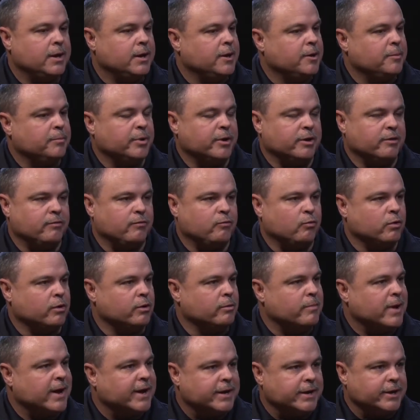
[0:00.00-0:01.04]
But if we're
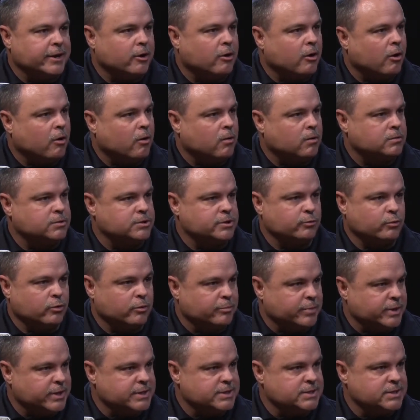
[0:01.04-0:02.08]
making calls and we're
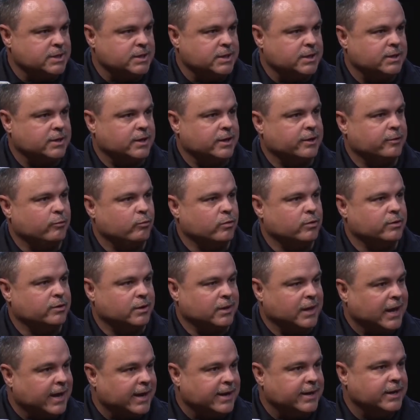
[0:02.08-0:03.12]
busy and we're
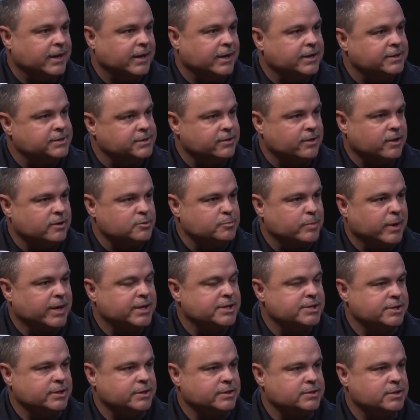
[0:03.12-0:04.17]
delayed getting to those
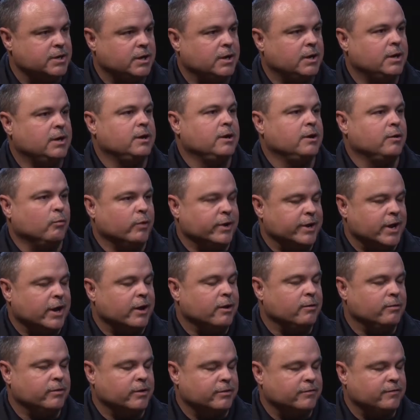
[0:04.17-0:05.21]
patients, we
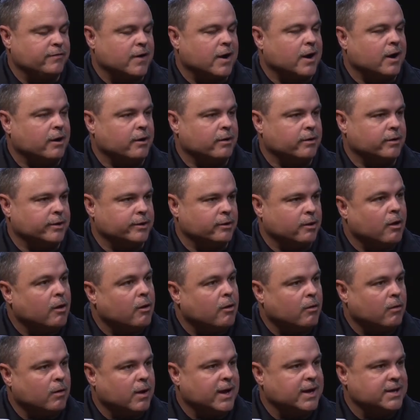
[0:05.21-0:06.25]
know that fire and
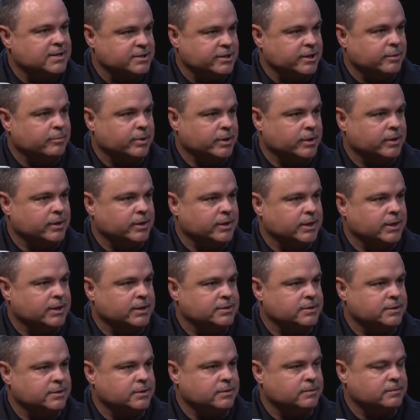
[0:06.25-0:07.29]
law has the ability
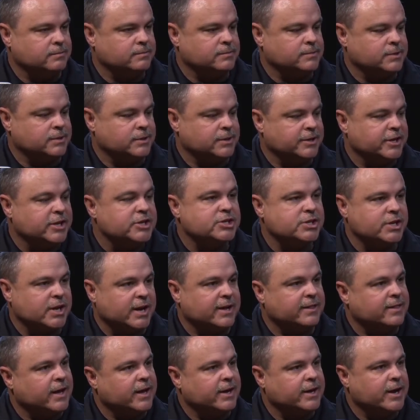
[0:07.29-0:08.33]
to, to
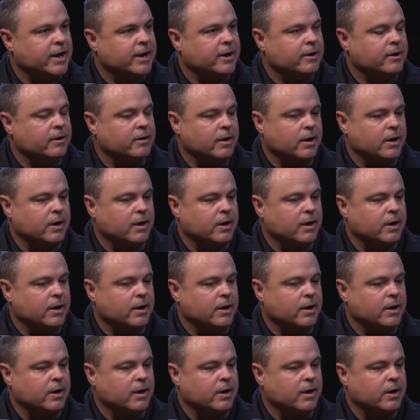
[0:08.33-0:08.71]
initiate that care.